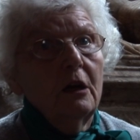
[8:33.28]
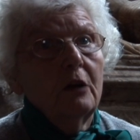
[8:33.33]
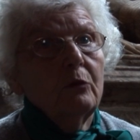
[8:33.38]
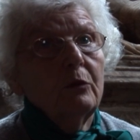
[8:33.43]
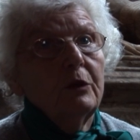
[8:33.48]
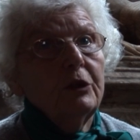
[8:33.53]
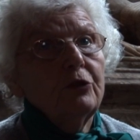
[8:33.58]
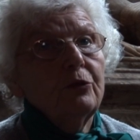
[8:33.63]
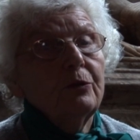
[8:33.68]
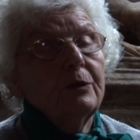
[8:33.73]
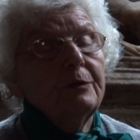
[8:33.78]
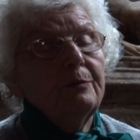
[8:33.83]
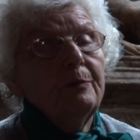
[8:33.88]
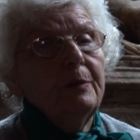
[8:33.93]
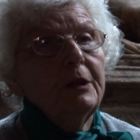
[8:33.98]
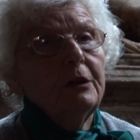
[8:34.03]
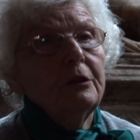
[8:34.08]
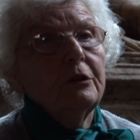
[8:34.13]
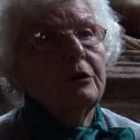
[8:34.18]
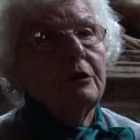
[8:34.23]
which was
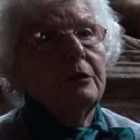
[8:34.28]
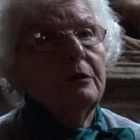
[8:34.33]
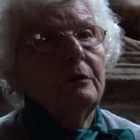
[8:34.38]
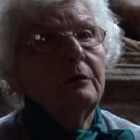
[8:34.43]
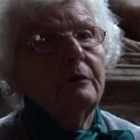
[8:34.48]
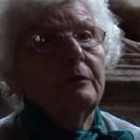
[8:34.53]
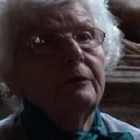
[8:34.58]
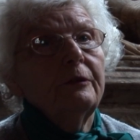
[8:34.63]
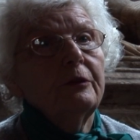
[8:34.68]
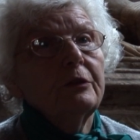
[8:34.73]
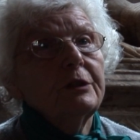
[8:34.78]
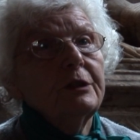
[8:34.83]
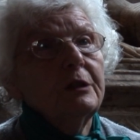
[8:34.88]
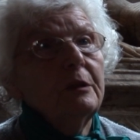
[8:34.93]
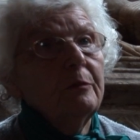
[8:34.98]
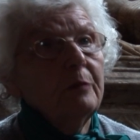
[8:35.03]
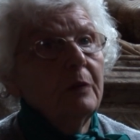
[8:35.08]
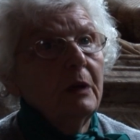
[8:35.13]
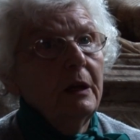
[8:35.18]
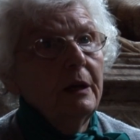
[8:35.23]
built for
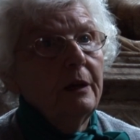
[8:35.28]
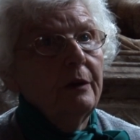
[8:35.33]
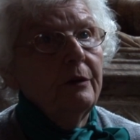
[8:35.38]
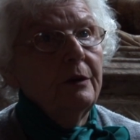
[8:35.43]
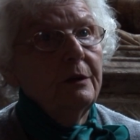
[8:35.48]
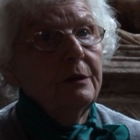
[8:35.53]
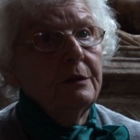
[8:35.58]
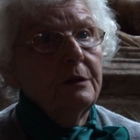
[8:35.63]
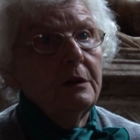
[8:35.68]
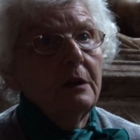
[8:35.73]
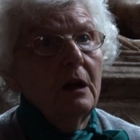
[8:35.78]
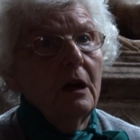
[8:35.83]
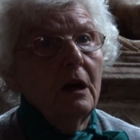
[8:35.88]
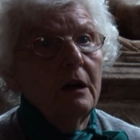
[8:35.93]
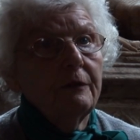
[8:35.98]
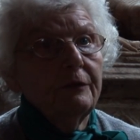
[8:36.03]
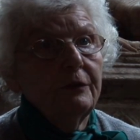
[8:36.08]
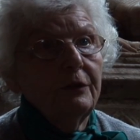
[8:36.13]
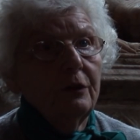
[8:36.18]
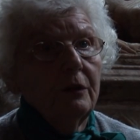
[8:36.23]
slum clearance
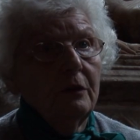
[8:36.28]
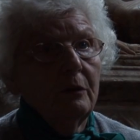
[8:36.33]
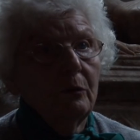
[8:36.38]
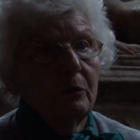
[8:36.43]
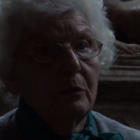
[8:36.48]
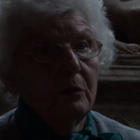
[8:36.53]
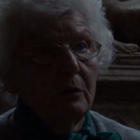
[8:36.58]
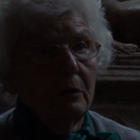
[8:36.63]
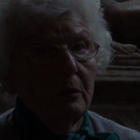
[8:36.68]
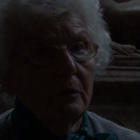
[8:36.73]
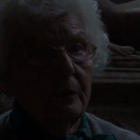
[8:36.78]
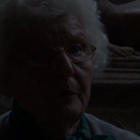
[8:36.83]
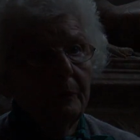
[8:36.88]
after the war.